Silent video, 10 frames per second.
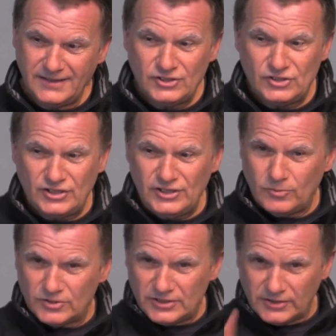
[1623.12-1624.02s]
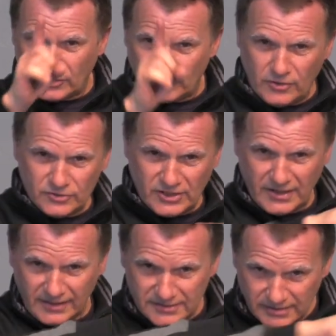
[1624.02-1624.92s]
She was in the
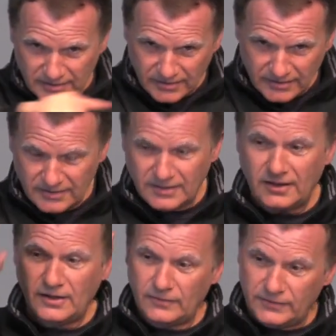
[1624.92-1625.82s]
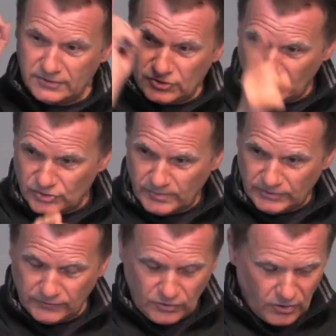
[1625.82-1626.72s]
crosshairs of the
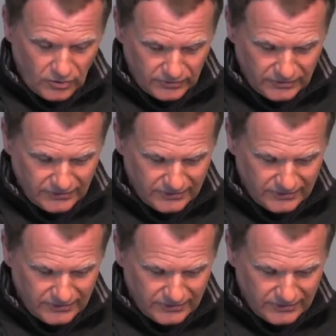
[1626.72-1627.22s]
judgment of God.